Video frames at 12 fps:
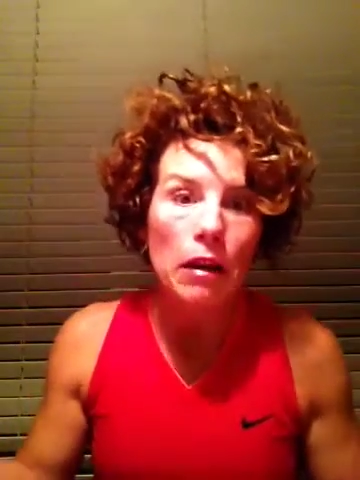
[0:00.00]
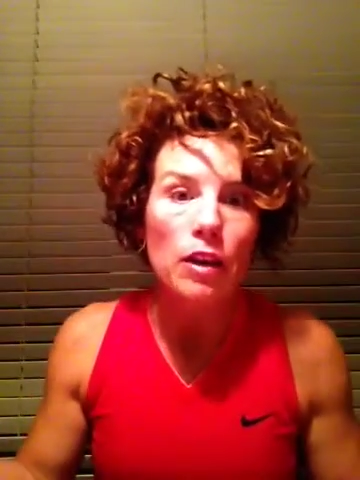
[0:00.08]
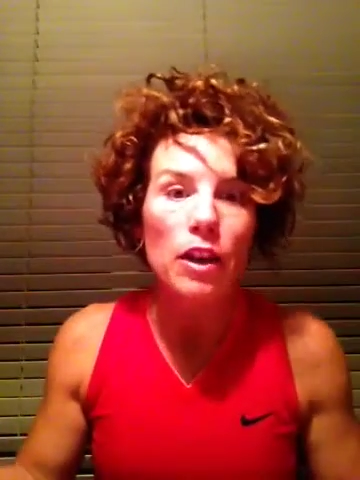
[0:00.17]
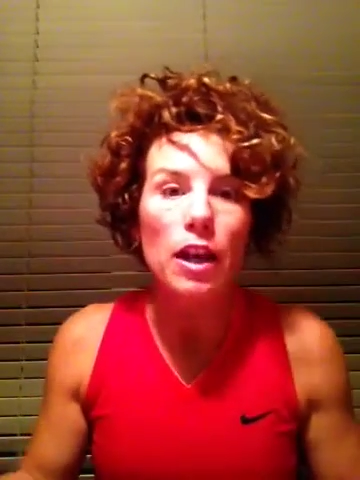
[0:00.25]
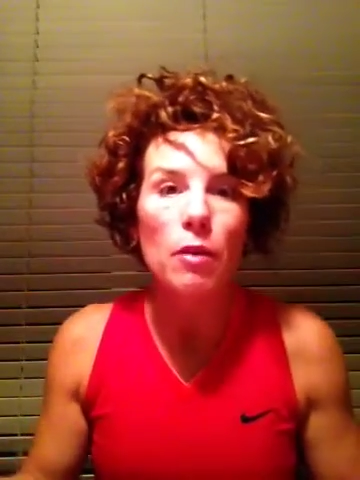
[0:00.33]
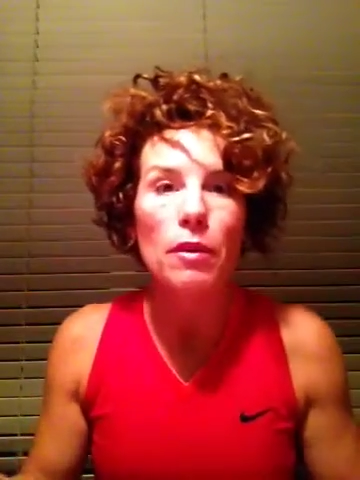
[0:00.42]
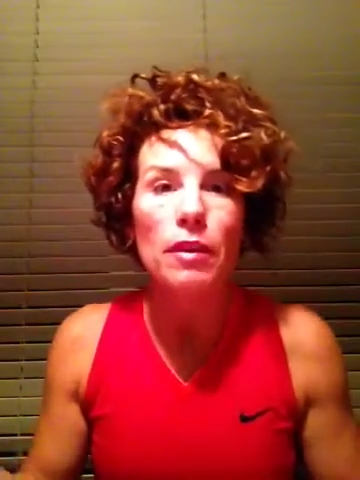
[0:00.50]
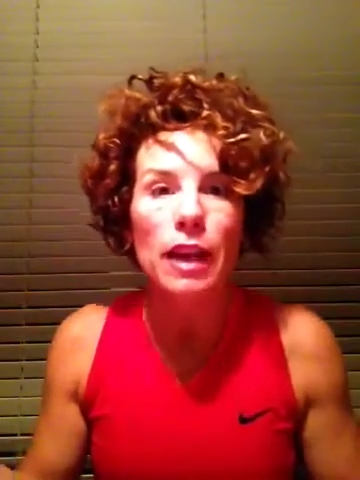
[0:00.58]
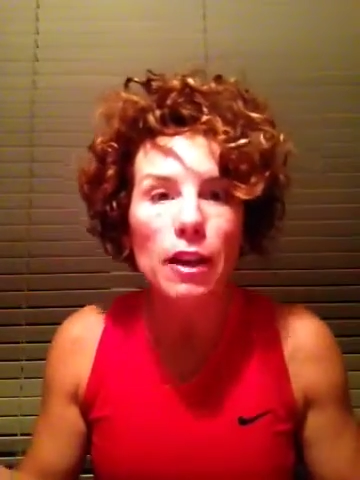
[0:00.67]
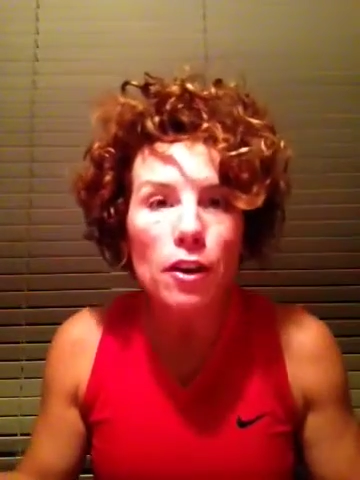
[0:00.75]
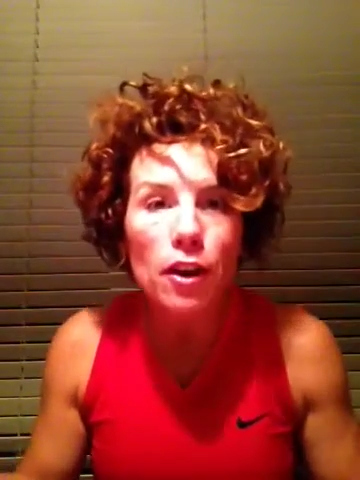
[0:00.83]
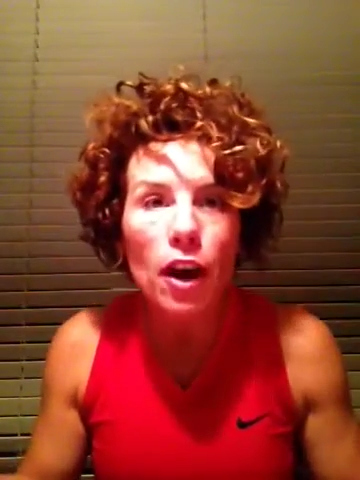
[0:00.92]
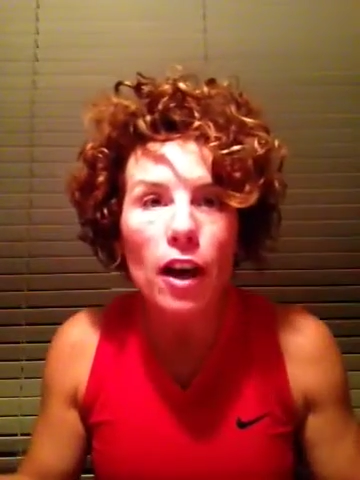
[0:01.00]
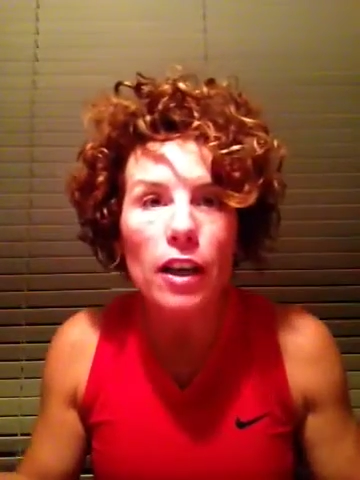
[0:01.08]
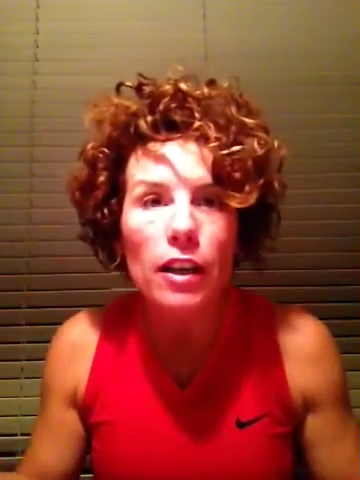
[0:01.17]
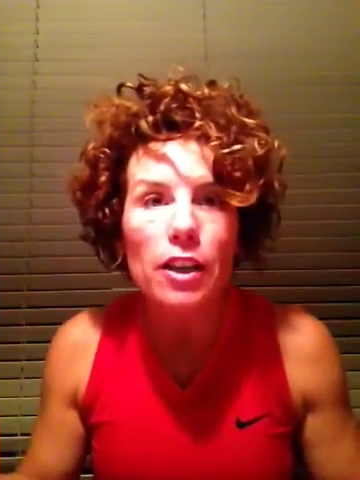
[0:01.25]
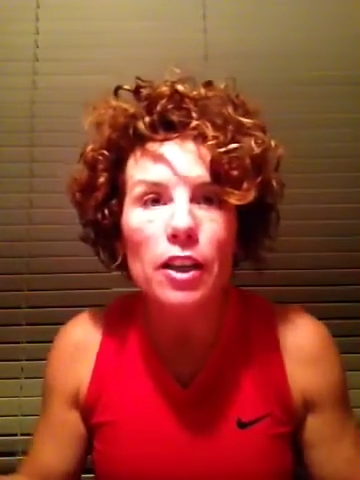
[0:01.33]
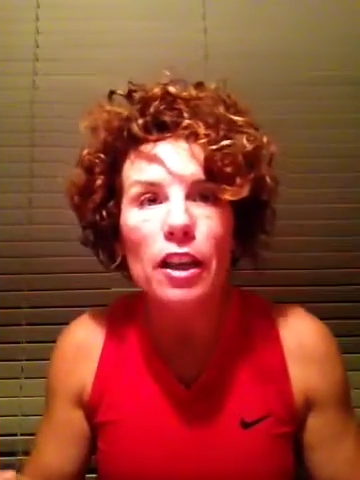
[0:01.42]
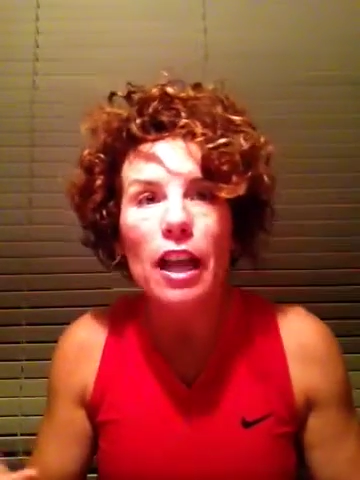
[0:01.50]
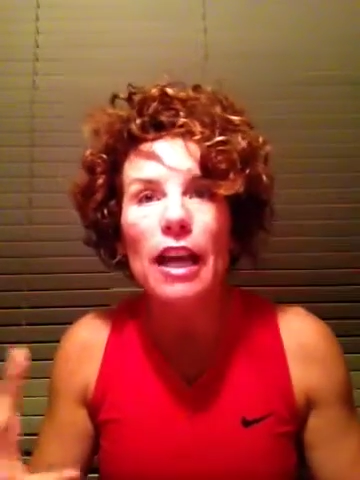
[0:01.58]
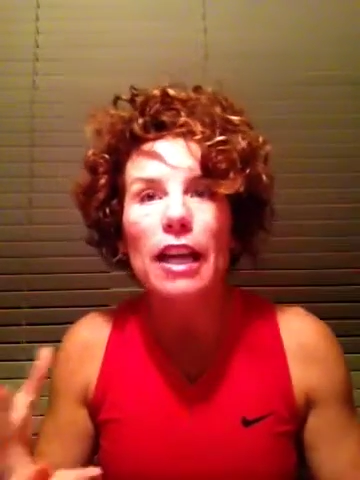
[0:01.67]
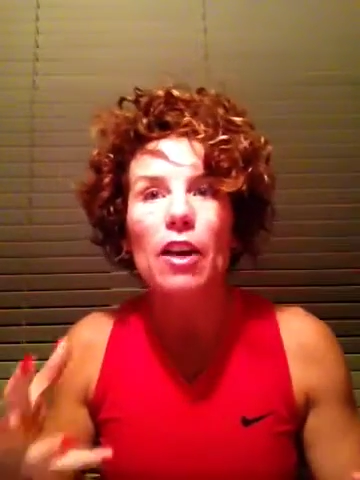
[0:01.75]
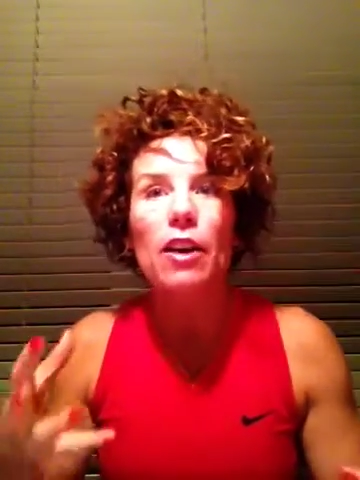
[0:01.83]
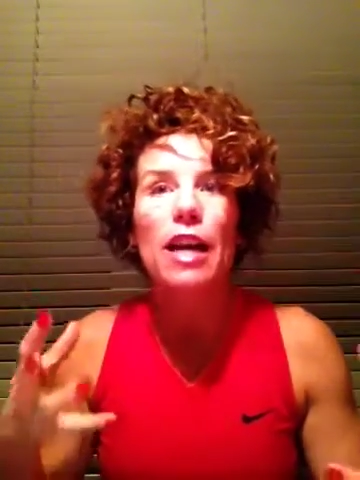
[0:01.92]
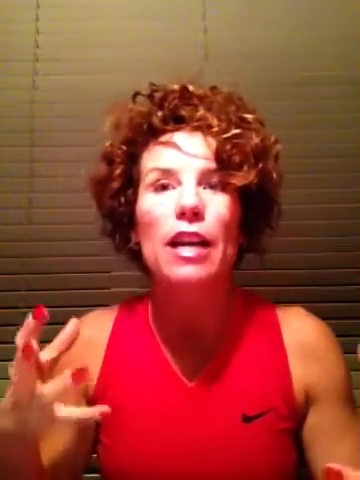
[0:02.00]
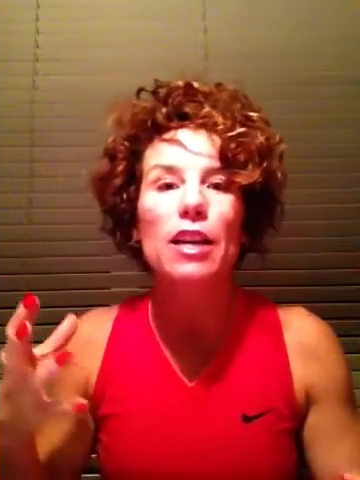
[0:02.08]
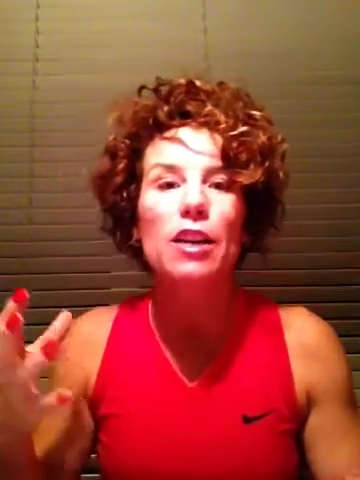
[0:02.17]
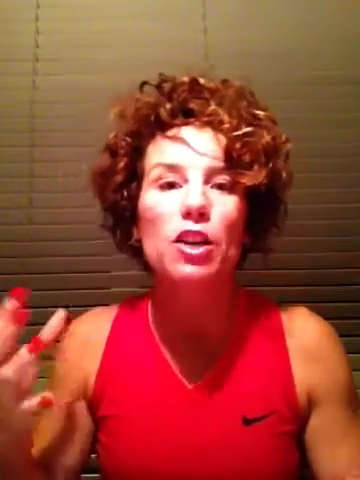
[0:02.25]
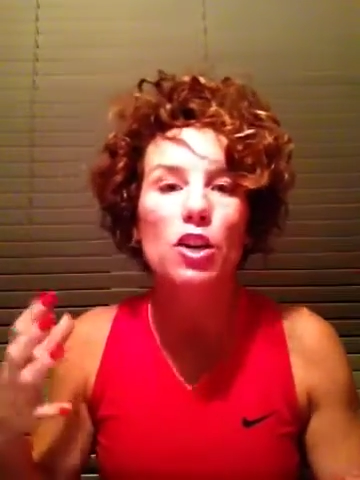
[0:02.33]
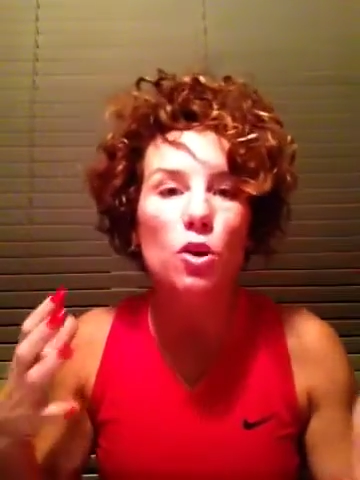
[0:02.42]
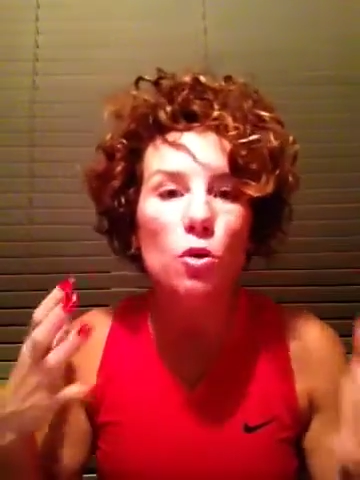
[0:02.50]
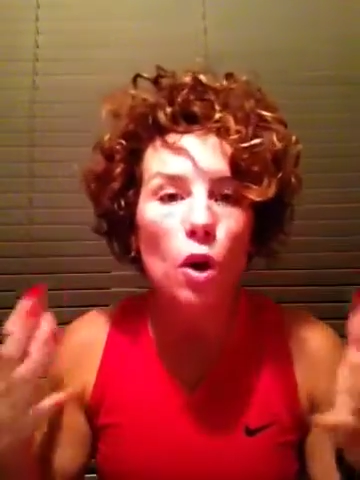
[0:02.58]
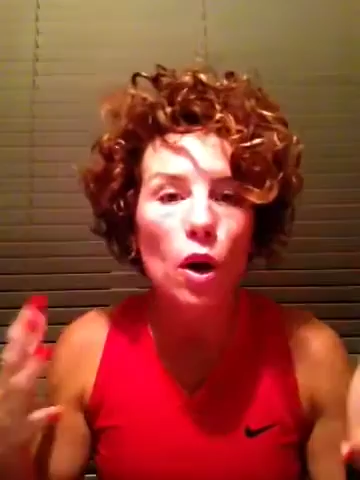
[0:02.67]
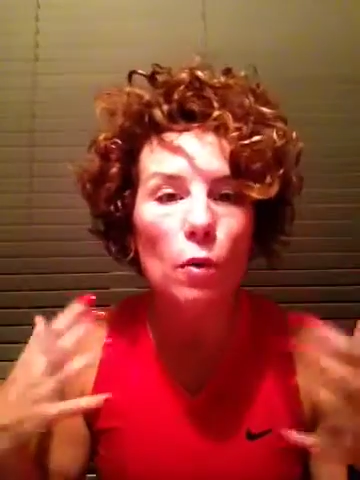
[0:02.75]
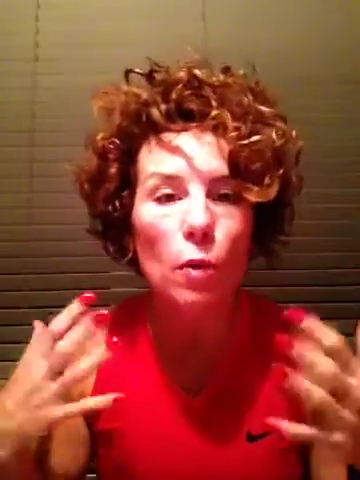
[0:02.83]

with kindergarten, you're like, okay, you,